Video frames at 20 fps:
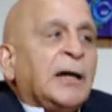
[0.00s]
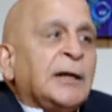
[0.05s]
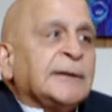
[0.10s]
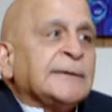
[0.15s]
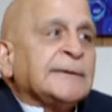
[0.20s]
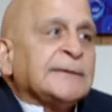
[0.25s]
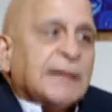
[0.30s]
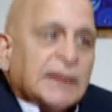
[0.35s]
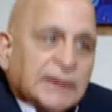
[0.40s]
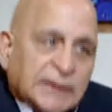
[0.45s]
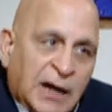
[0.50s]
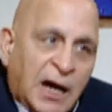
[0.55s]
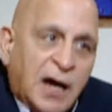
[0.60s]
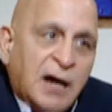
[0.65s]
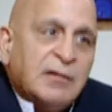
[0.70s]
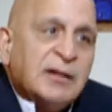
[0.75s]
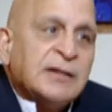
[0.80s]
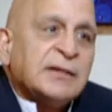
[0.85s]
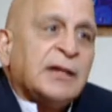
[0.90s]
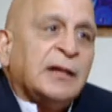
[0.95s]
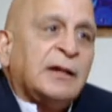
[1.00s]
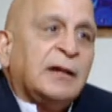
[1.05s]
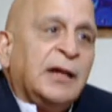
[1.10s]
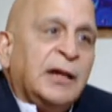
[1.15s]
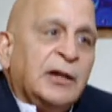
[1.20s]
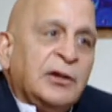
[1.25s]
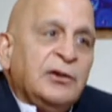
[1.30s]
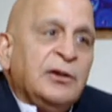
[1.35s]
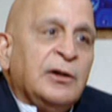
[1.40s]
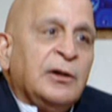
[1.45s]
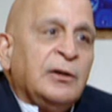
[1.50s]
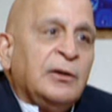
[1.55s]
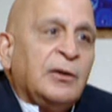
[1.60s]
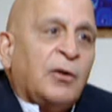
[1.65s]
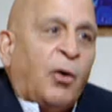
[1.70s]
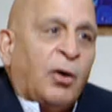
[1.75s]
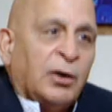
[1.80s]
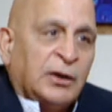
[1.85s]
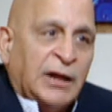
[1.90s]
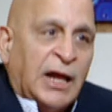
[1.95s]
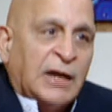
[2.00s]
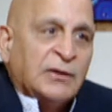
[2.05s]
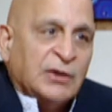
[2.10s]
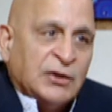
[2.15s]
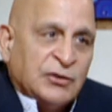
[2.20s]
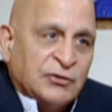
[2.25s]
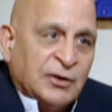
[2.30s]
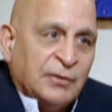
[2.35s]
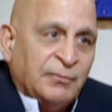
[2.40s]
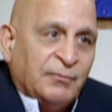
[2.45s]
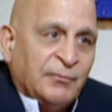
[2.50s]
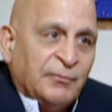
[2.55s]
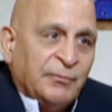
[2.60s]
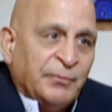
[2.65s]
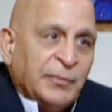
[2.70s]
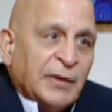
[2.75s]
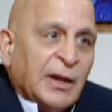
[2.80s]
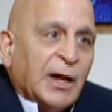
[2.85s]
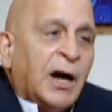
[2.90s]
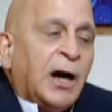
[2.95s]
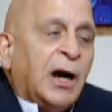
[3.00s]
Satkar is an Indian organization yes.